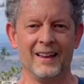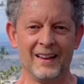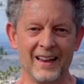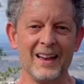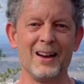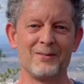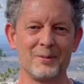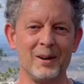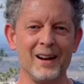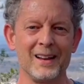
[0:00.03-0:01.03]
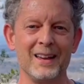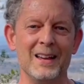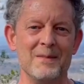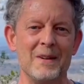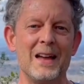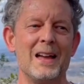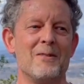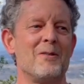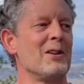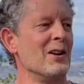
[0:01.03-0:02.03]
Hey everybody, man,
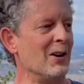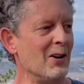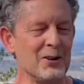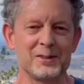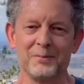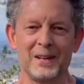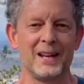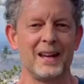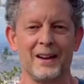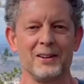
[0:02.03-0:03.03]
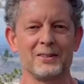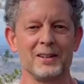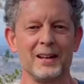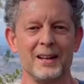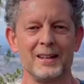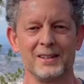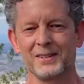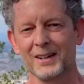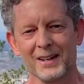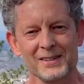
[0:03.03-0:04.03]
what an awesome day out here today. The
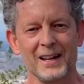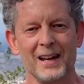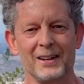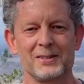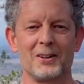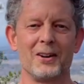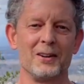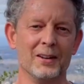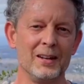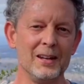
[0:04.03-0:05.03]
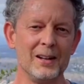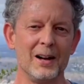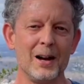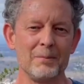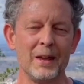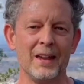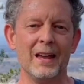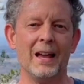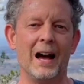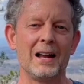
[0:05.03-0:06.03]
sun's out, starting to heat up.
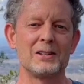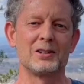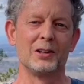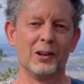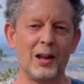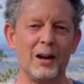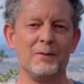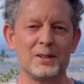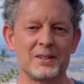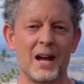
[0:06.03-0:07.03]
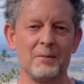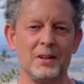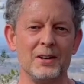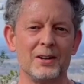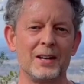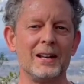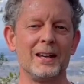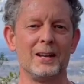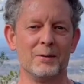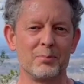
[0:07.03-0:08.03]
I just love this time of year, getting
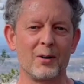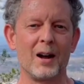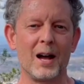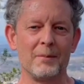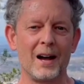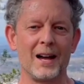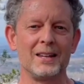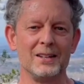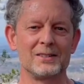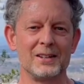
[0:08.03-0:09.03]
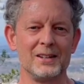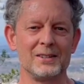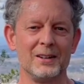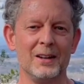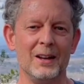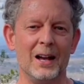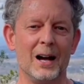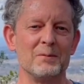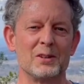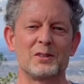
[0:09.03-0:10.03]
into prime hiking season.
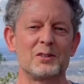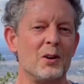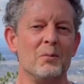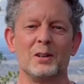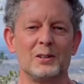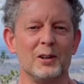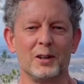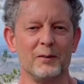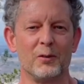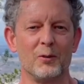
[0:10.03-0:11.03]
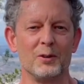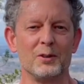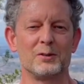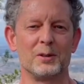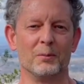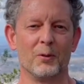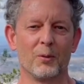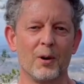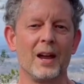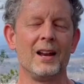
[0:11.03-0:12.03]
I'm just so much looking forward to some
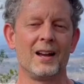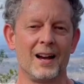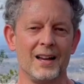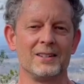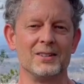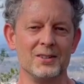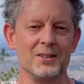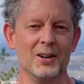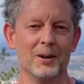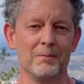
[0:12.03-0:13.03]
great hikes this year.